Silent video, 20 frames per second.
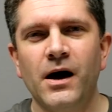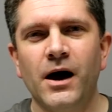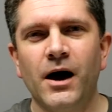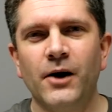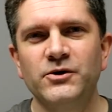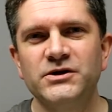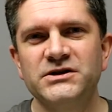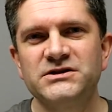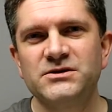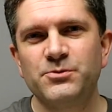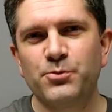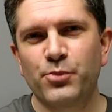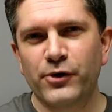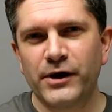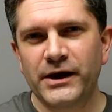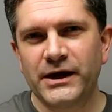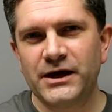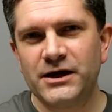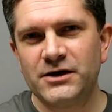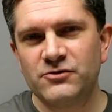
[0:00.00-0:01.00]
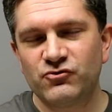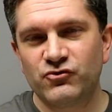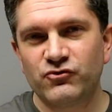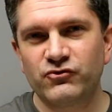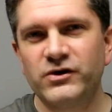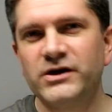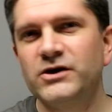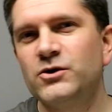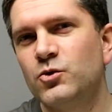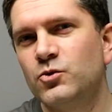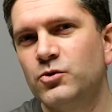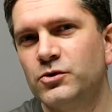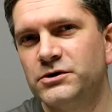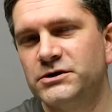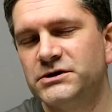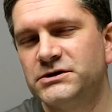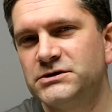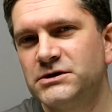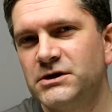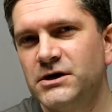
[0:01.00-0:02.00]
I wanted to bring in real
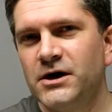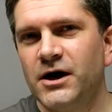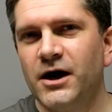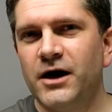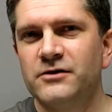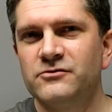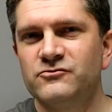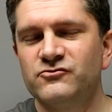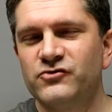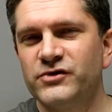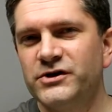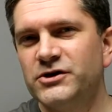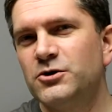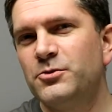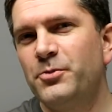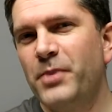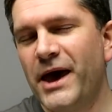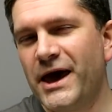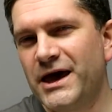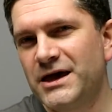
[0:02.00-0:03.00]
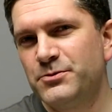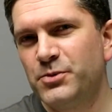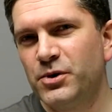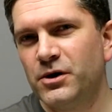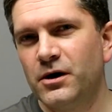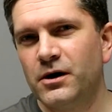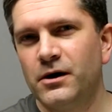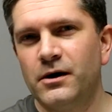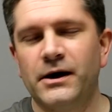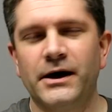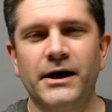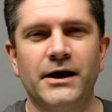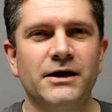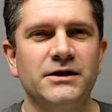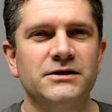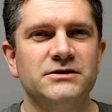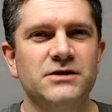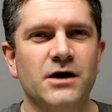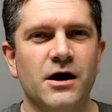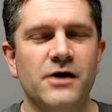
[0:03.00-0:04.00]
wood and real paper
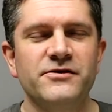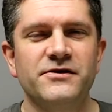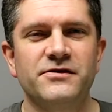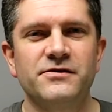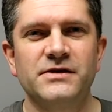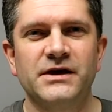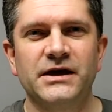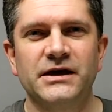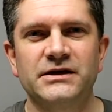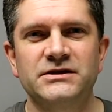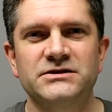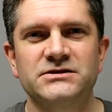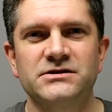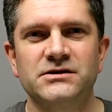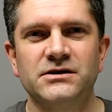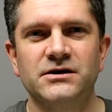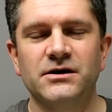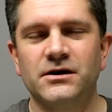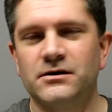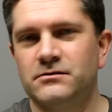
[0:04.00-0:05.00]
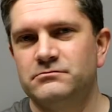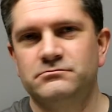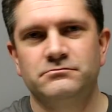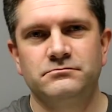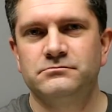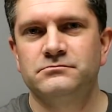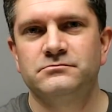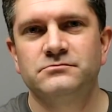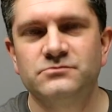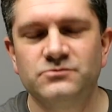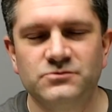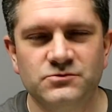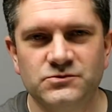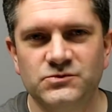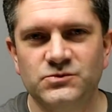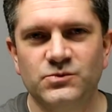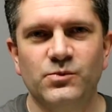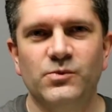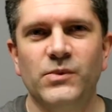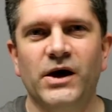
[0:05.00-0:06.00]
and other things that
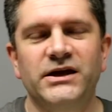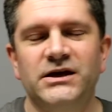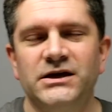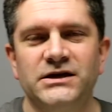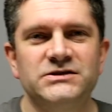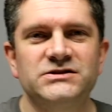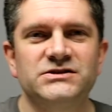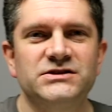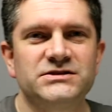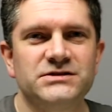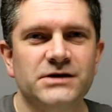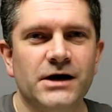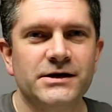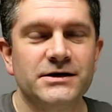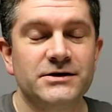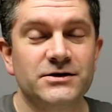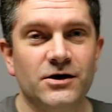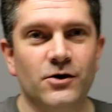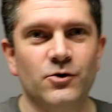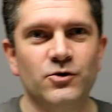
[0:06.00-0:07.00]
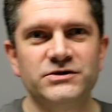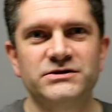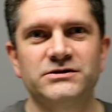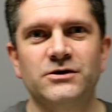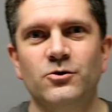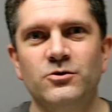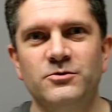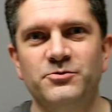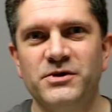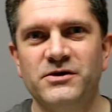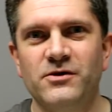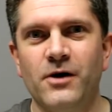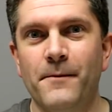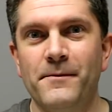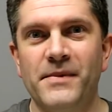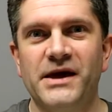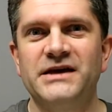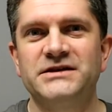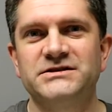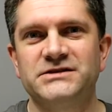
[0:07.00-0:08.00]
my kids decided that also would be
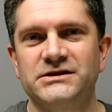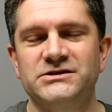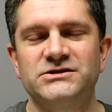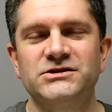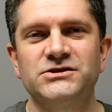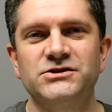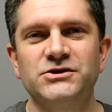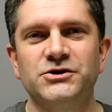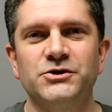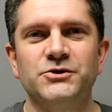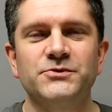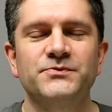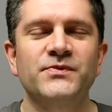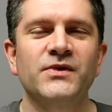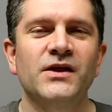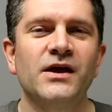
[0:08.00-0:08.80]
amazing to do.